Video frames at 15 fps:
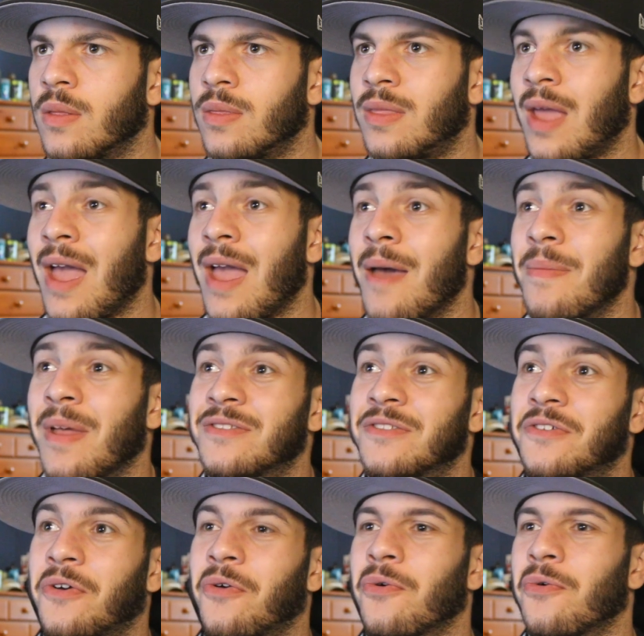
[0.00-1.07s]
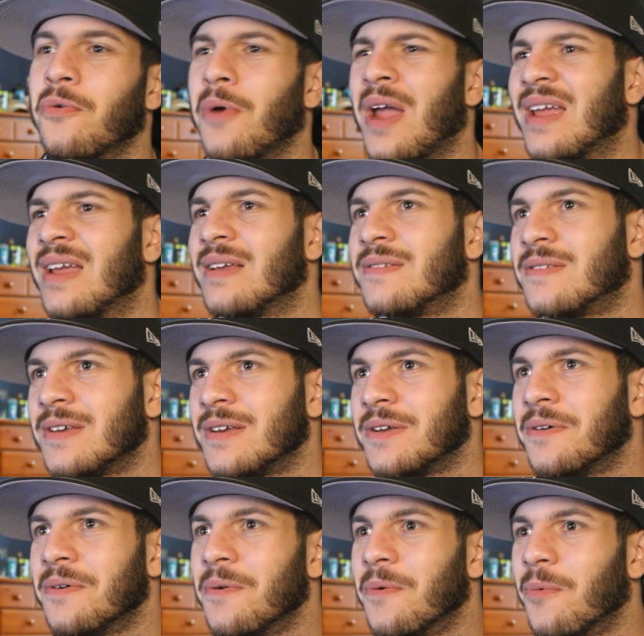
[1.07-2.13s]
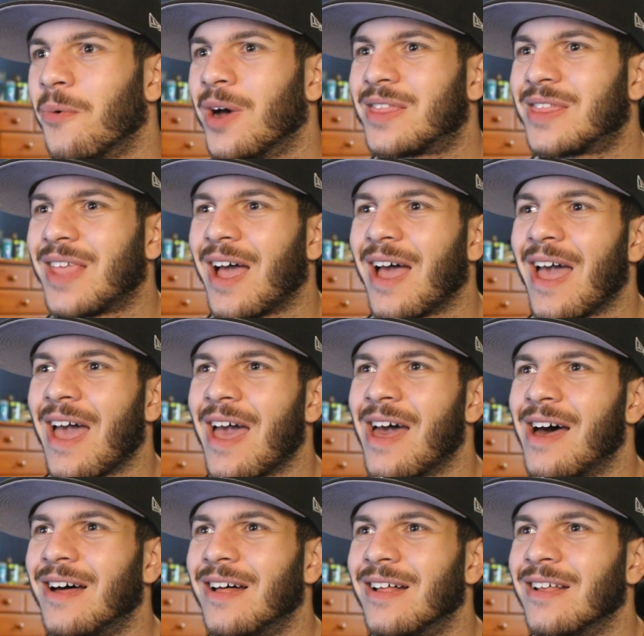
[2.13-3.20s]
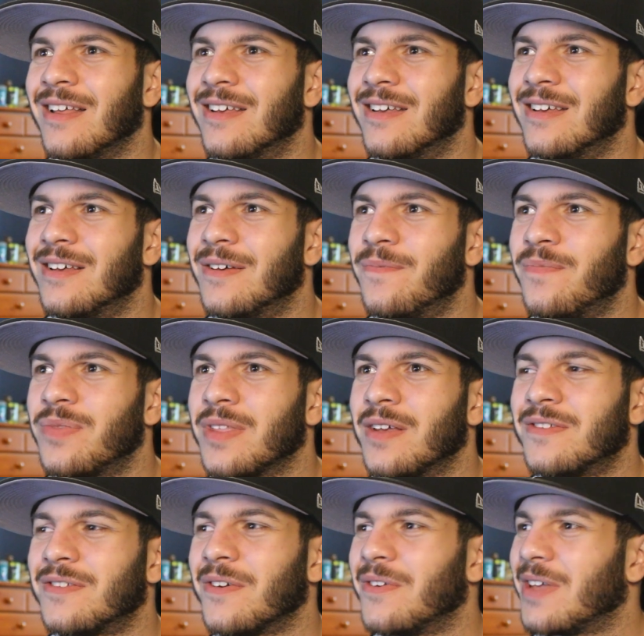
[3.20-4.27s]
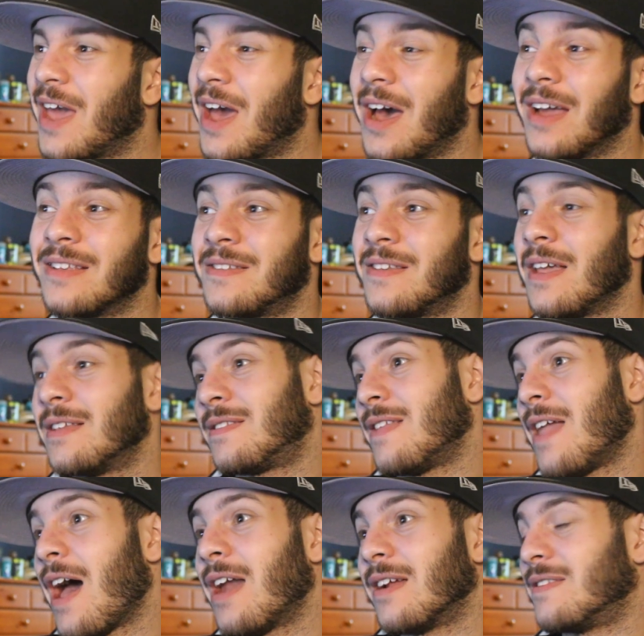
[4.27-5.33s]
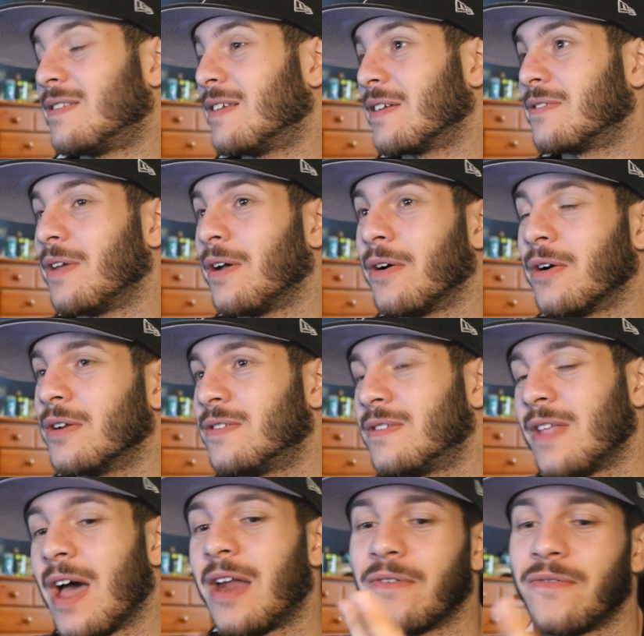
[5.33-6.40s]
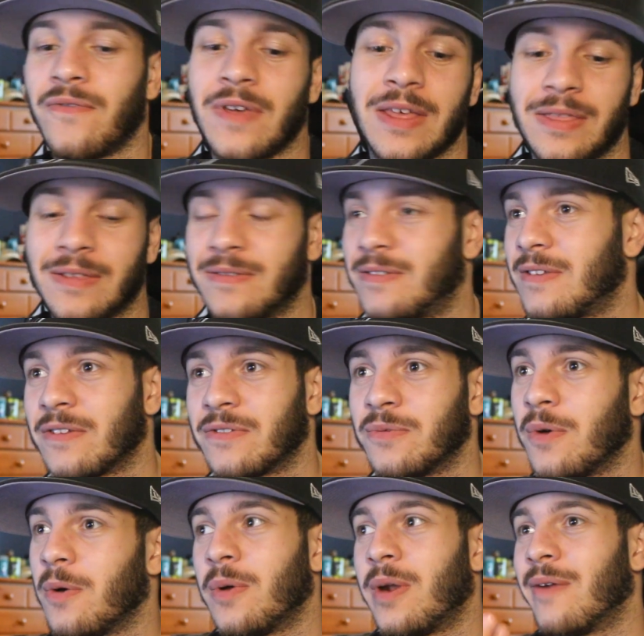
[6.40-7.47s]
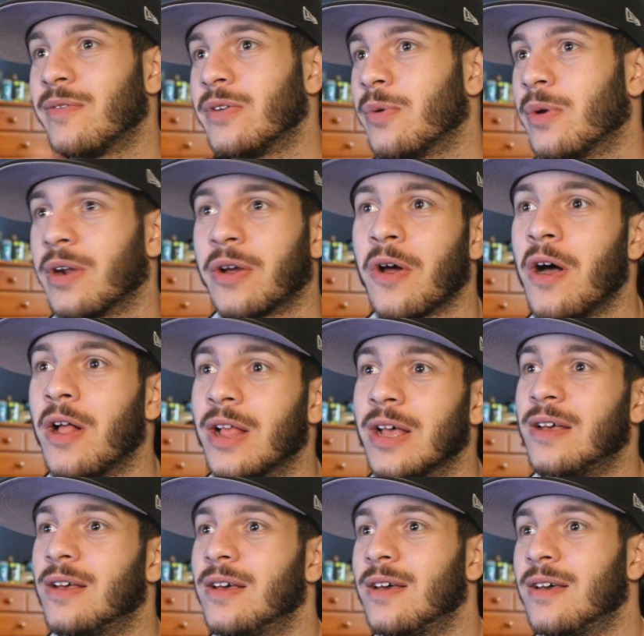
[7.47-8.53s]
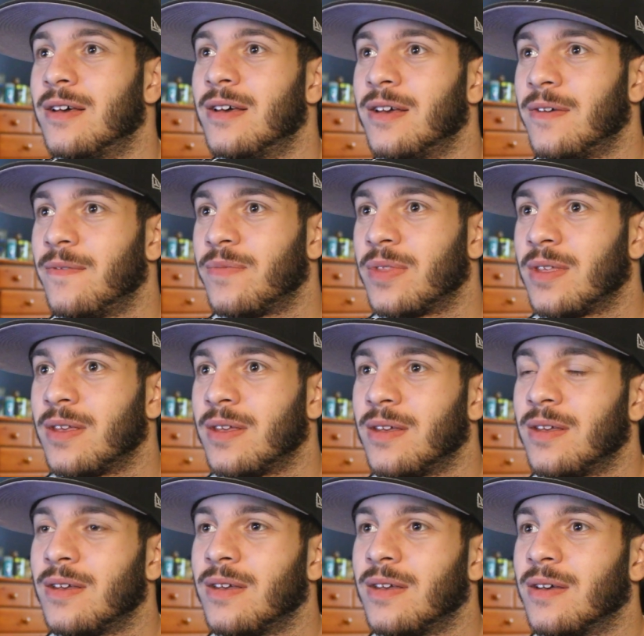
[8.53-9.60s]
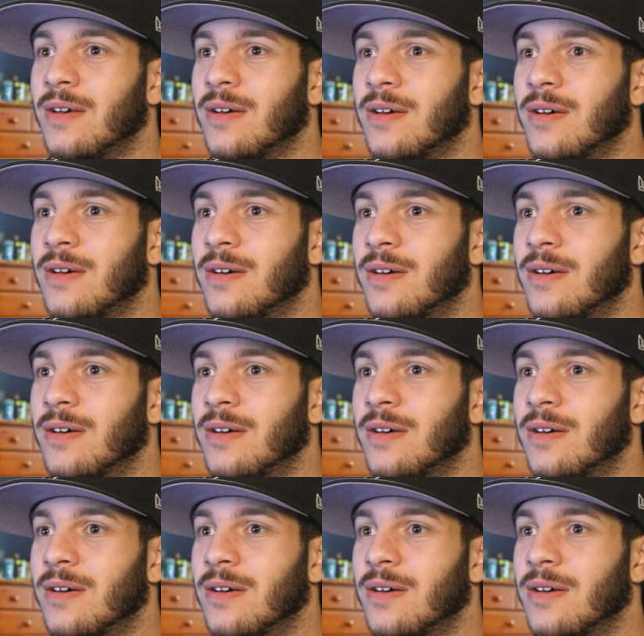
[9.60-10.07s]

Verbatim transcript: Damn, that's crazy. What the hell? So yeah, it's it's not a six or it's not a fifth, sixth one, whatever you want to call it. It's